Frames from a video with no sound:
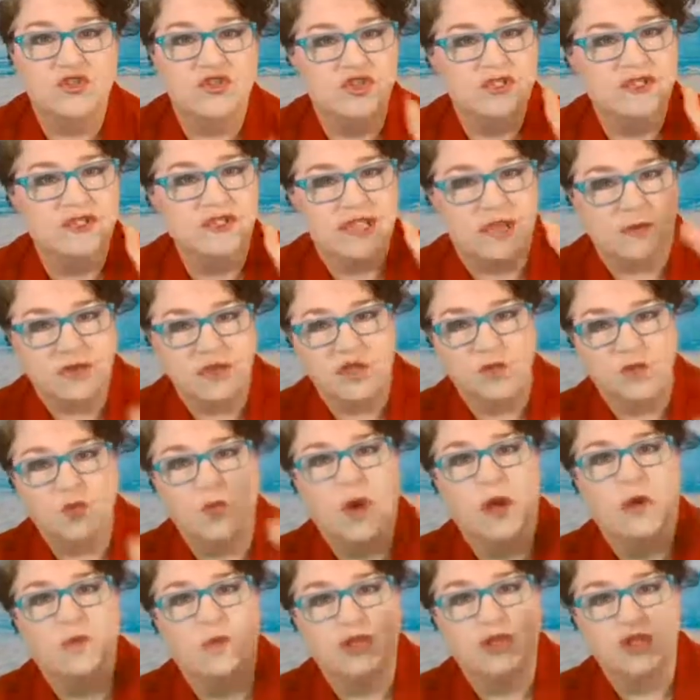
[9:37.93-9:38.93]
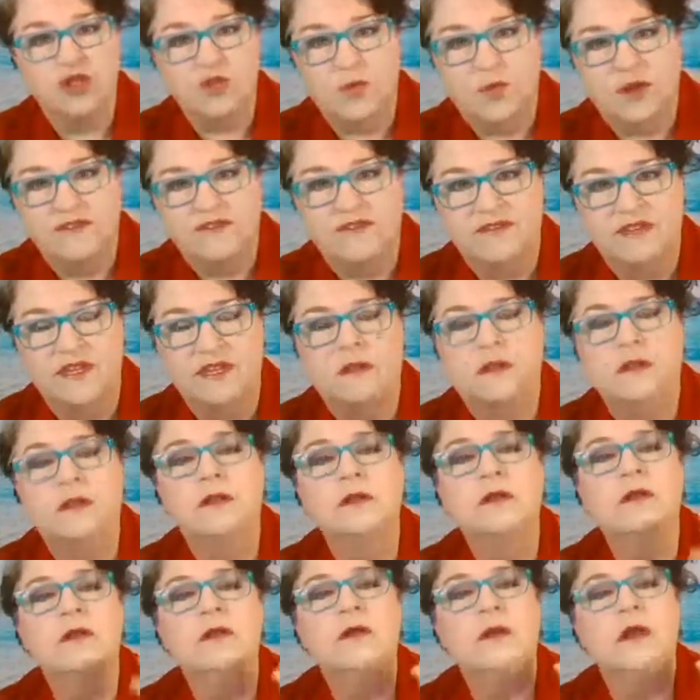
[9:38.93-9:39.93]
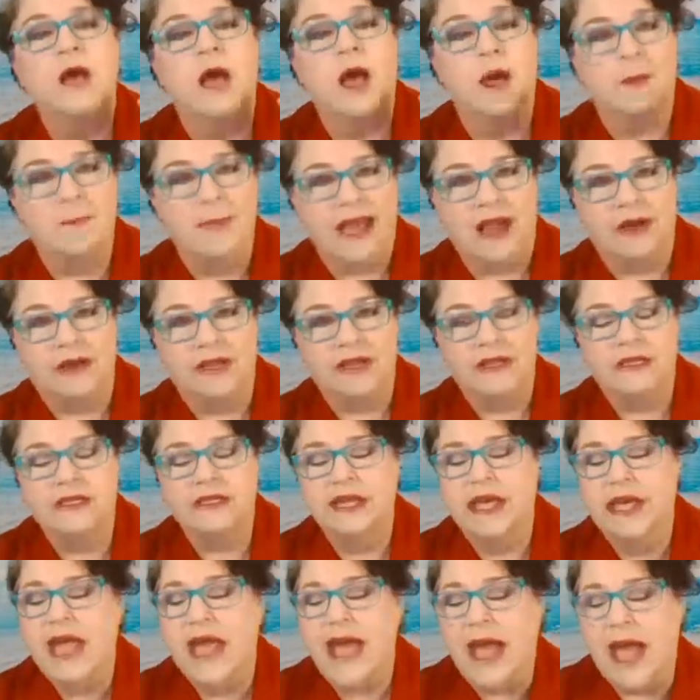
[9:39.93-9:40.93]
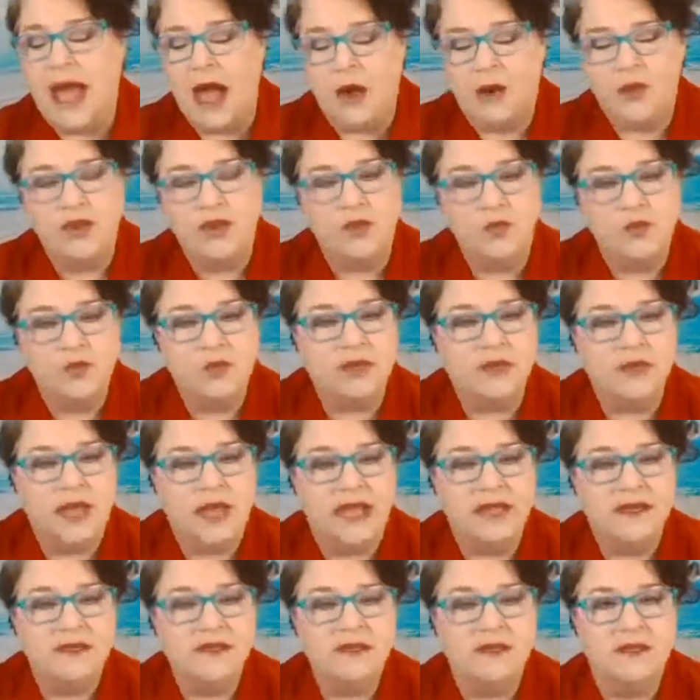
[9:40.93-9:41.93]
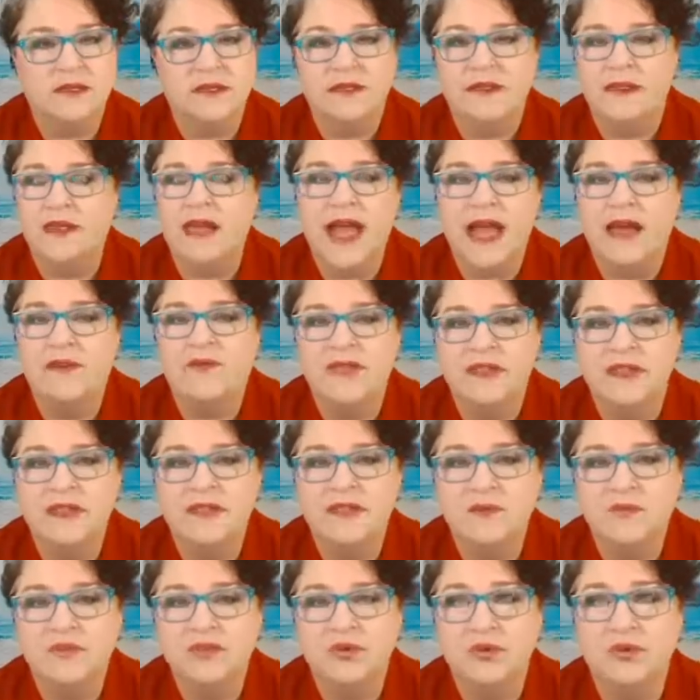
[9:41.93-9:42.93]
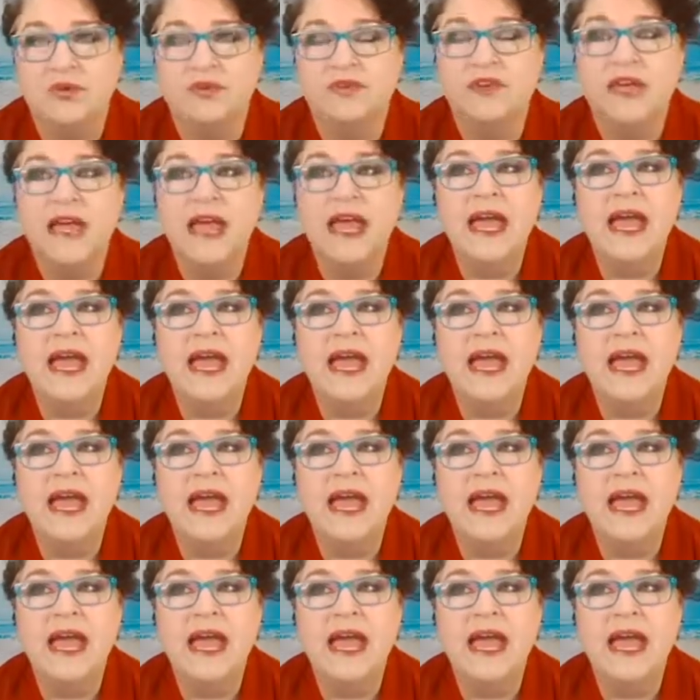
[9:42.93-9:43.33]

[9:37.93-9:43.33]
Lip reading: Just say what you want to feel about it, how you would like to have things improved.